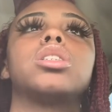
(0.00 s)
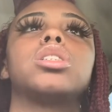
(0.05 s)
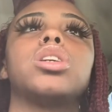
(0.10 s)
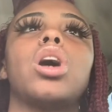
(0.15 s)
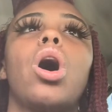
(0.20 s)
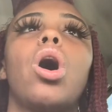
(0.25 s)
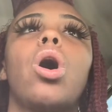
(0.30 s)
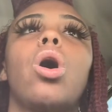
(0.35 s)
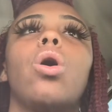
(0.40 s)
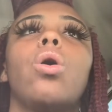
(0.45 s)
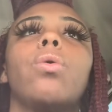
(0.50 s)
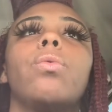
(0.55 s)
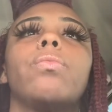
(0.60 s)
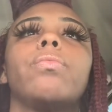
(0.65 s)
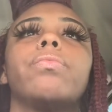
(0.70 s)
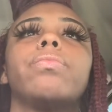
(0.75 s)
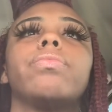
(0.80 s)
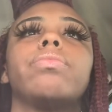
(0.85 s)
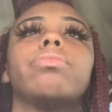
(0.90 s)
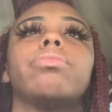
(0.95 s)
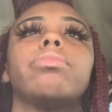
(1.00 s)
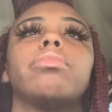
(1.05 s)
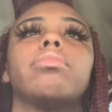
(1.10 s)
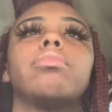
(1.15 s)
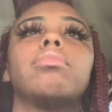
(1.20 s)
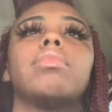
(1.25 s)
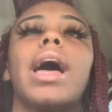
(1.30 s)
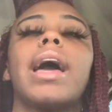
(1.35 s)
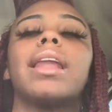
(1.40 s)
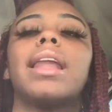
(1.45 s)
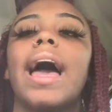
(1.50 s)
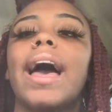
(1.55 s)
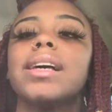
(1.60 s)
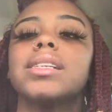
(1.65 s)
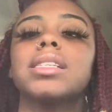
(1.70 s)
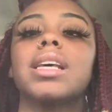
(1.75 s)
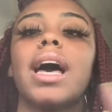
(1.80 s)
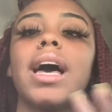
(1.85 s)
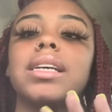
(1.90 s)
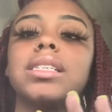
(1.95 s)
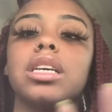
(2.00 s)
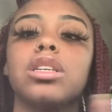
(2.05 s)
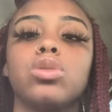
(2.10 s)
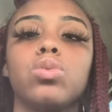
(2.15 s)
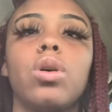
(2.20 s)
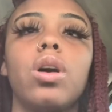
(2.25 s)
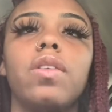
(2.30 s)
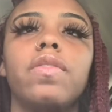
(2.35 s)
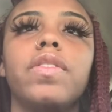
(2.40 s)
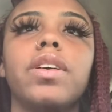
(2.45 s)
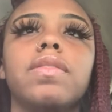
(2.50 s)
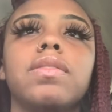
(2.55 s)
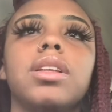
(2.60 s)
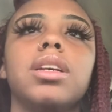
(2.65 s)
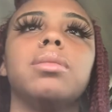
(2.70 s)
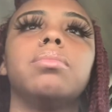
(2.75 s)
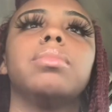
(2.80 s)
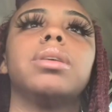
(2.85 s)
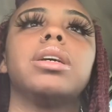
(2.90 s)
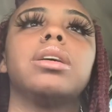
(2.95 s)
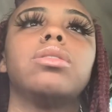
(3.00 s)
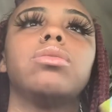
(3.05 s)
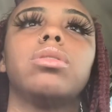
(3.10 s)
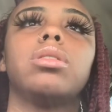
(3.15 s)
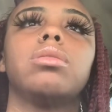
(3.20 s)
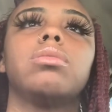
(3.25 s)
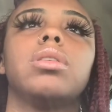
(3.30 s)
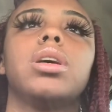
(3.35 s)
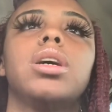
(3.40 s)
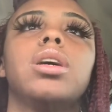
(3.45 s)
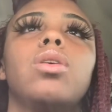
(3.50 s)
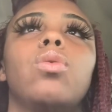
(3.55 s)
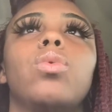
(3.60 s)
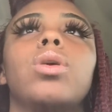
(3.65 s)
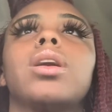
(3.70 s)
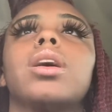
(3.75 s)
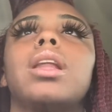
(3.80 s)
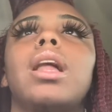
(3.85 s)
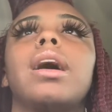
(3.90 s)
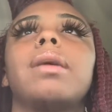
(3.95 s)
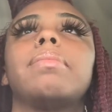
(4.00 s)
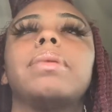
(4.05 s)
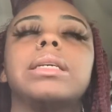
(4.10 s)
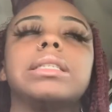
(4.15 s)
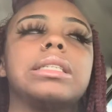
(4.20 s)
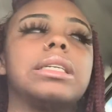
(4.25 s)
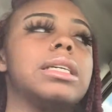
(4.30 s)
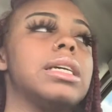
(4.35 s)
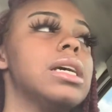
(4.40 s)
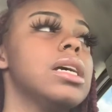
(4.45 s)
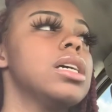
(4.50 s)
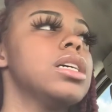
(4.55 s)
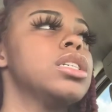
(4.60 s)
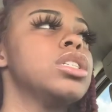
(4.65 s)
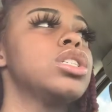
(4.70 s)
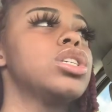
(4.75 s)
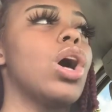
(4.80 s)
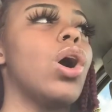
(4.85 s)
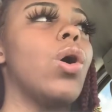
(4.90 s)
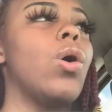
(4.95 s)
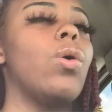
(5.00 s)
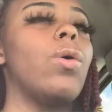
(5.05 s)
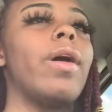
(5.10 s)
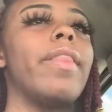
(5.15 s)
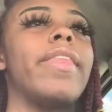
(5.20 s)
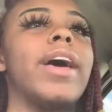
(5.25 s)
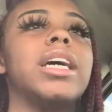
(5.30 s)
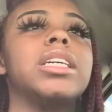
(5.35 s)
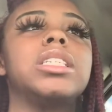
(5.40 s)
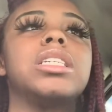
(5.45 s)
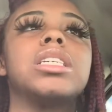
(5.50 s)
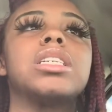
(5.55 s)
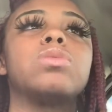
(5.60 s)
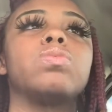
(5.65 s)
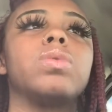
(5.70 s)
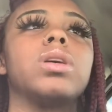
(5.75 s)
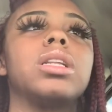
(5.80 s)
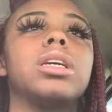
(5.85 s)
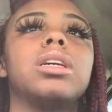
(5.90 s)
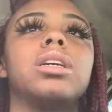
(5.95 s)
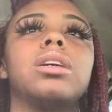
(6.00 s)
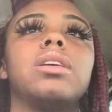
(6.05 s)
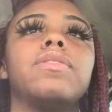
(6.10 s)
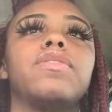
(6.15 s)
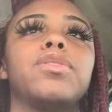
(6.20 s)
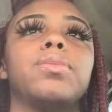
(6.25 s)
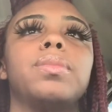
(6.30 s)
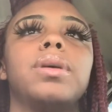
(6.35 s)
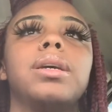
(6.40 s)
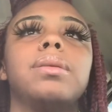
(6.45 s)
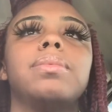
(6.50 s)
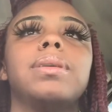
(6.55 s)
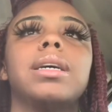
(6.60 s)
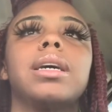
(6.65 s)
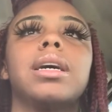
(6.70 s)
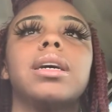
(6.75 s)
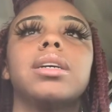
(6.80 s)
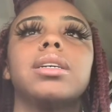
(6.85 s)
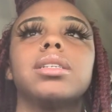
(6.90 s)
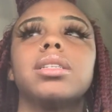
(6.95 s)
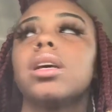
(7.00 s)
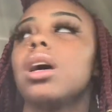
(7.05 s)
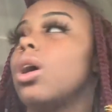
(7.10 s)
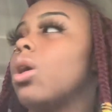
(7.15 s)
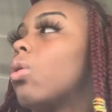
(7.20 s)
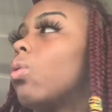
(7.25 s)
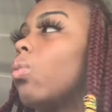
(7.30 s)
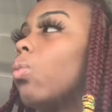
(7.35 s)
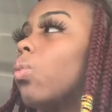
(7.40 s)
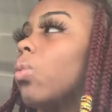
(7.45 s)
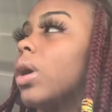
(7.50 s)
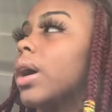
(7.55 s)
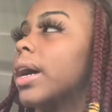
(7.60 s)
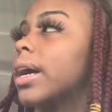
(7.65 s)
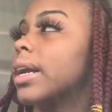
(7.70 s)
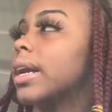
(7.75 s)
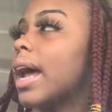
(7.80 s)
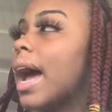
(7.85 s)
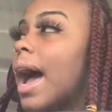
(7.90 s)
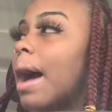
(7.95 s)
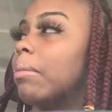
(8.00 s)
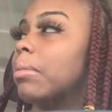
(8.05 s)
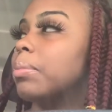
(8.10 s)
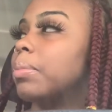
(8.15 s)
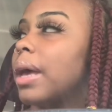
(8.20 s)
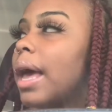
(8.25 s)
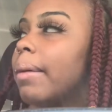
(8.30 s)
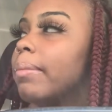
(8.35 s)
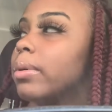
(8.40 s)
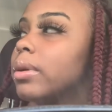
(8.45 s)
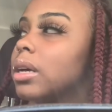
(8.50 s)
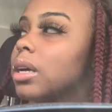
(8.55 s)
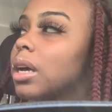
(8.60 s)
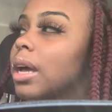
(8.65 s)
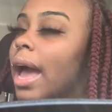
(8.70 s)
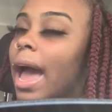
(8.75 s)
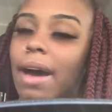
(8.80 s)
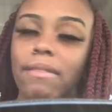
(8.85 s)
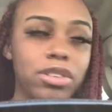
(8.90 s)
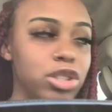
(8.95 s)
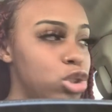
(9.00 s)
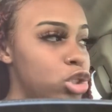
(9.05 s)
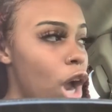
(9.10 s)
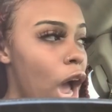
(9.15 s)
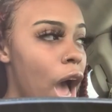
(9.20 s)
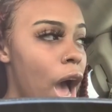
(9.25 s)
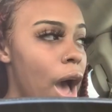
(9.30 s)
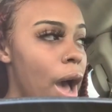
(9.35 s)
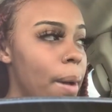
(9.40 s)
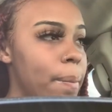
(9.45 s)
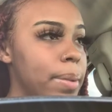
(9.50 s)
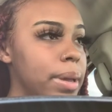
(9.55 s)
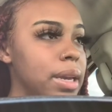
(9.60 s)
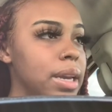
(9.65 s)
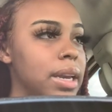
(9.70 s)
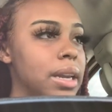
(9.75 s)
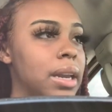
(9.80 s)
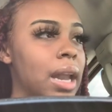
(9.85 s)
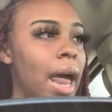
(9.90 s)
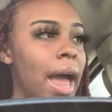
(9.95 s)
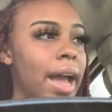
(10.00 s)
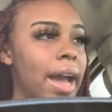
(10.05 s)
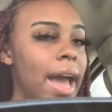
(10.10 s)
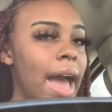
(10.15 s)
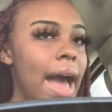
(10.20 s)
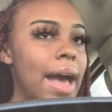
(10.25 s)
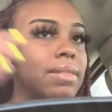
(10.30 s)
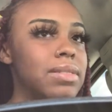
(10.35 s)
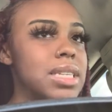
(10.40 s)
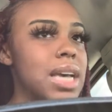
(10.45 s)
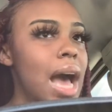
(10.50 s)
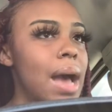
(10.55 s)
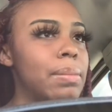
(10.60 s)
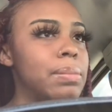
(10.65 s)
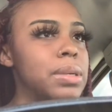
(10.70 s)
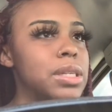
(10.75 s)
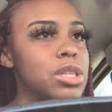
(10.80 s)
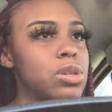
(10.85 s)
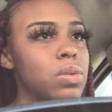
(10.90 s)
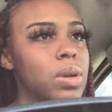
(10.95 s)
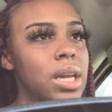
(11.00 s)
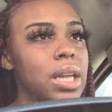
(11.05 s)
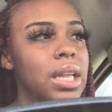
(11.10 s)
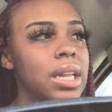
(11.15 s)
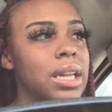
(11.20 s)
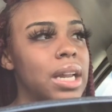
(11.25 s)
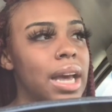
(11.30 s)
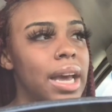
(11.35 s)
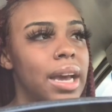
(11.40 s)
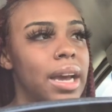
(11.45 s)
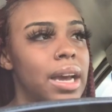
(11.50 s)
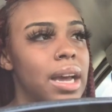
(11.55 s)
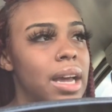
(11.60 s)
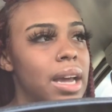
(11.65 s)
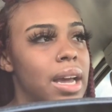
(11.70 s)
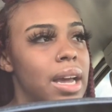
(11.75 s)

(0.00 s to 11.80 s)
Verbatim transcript: So like last class at 12.50, but you know, 1 o'clock basically so that's just really good for me because one i'm gonna be able to have a job and like have time between like